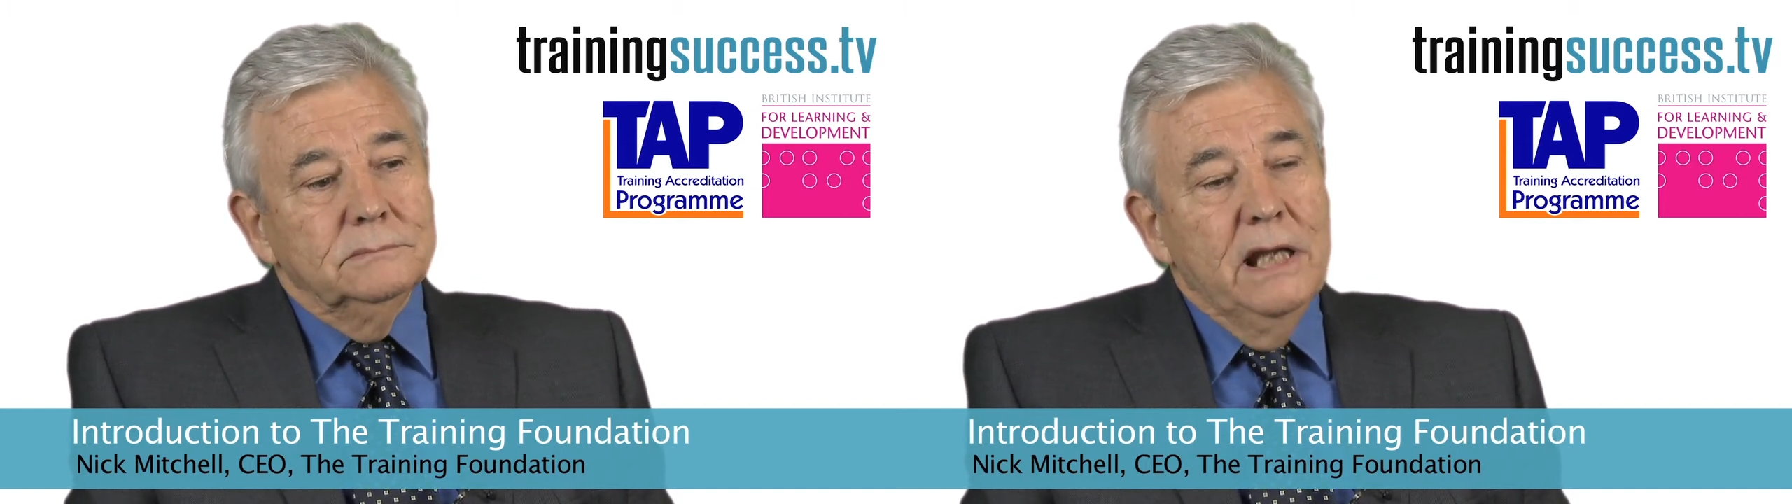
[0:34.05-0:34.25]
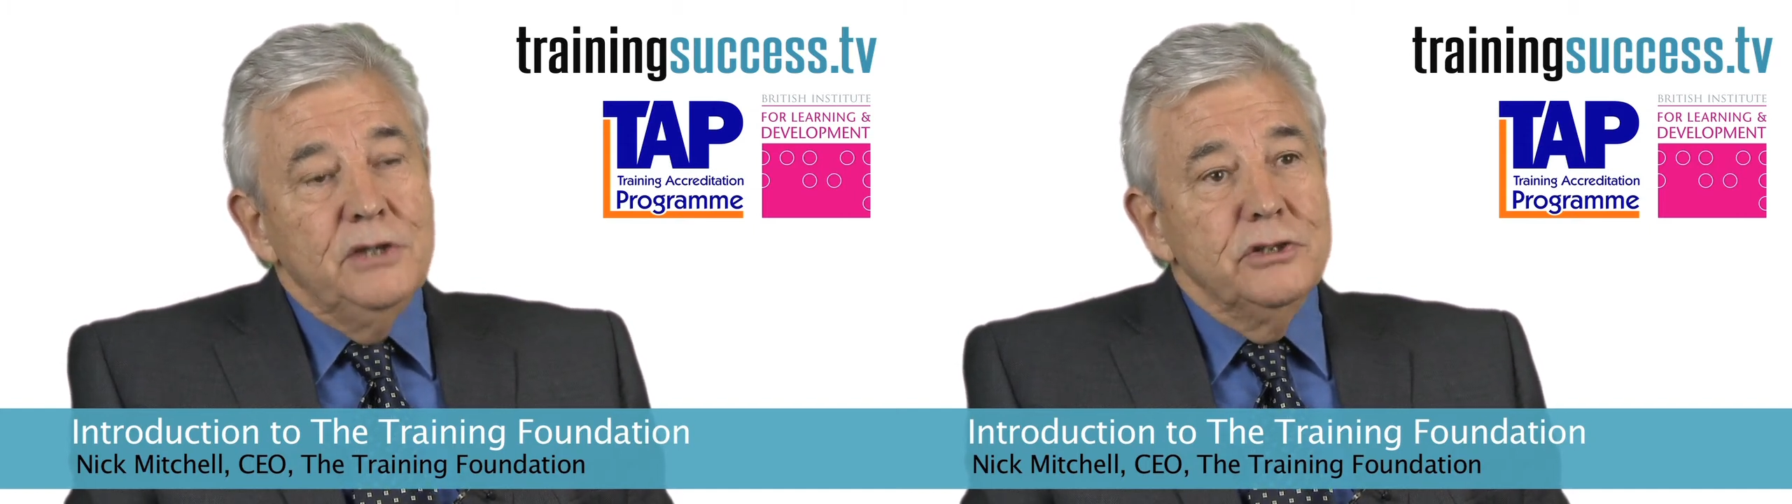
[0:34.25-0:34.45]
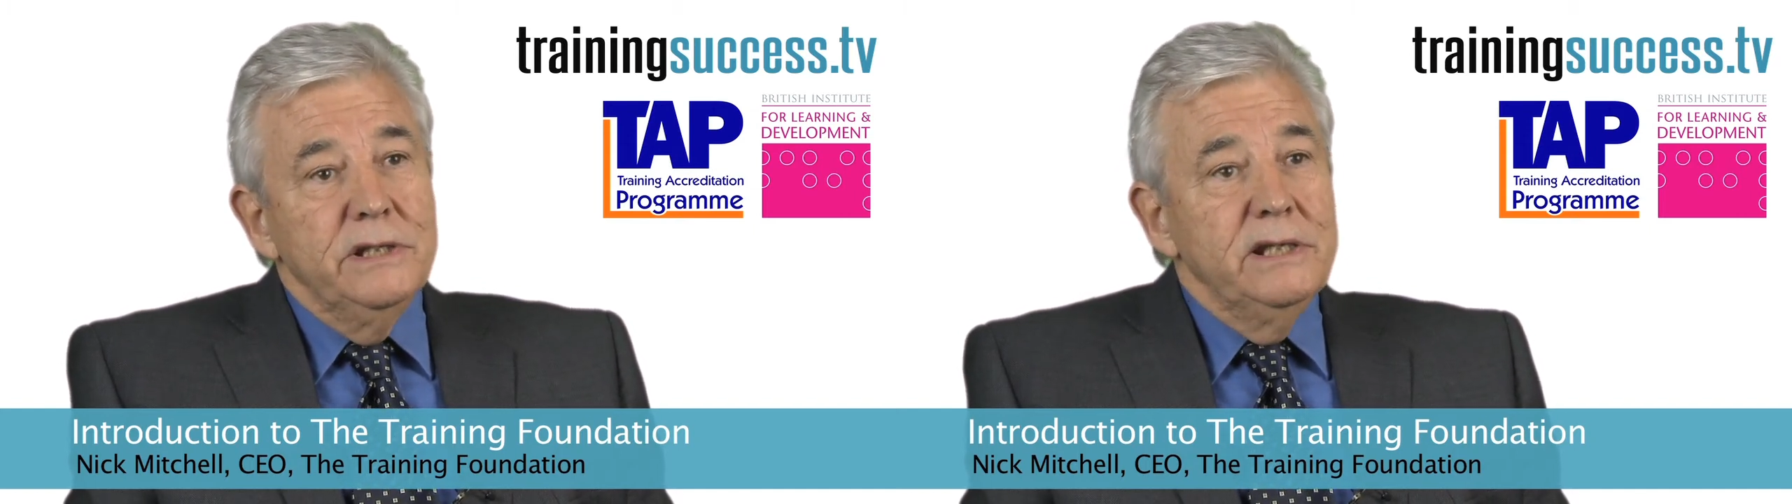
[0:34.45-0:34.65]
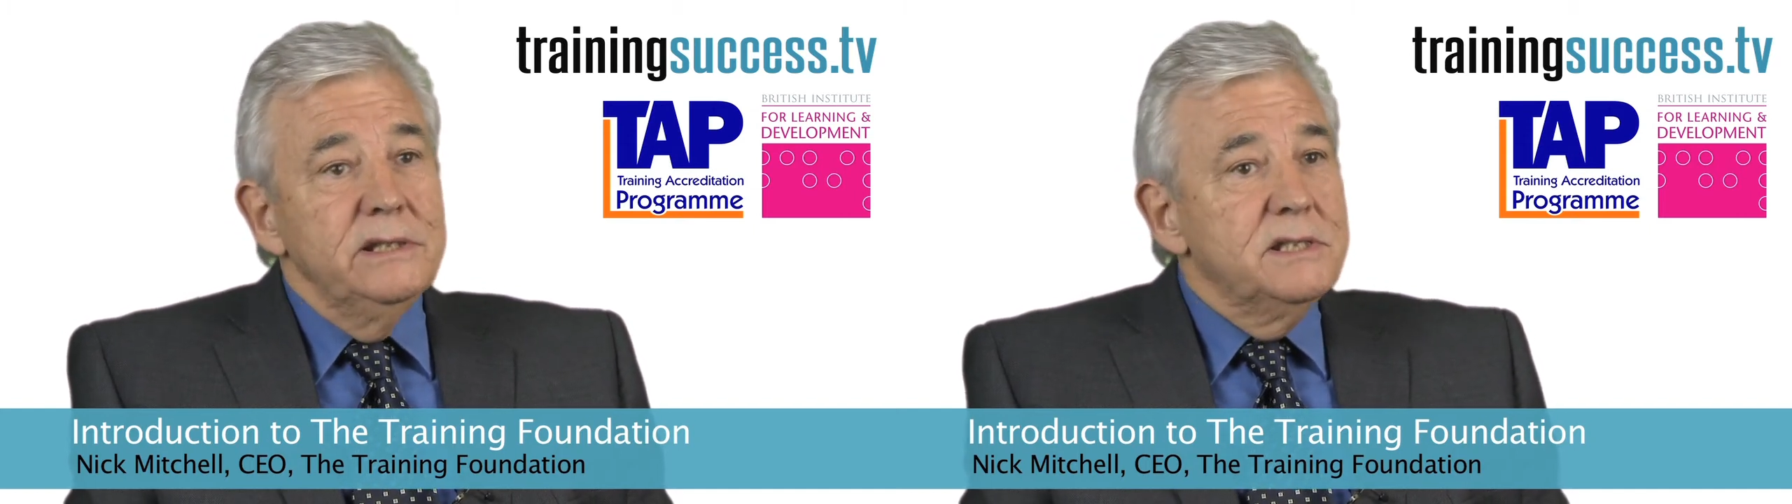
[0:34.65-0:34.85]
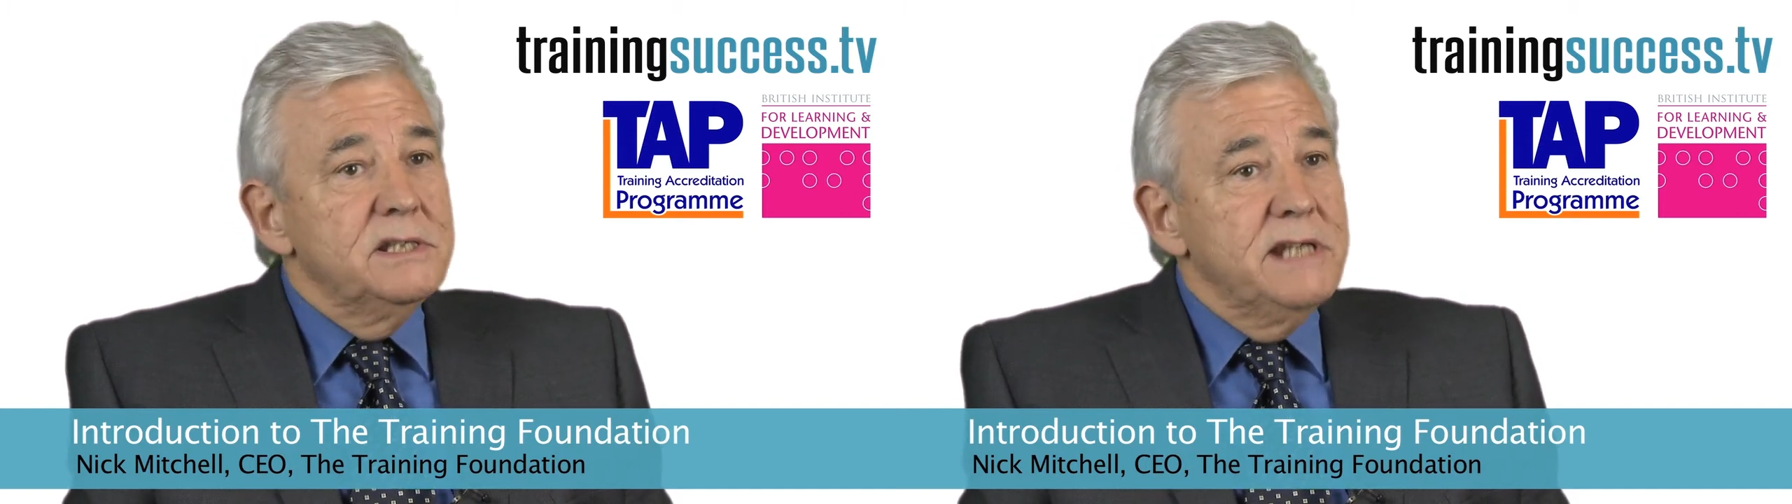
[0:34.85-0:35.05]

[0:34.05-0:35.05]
engineers,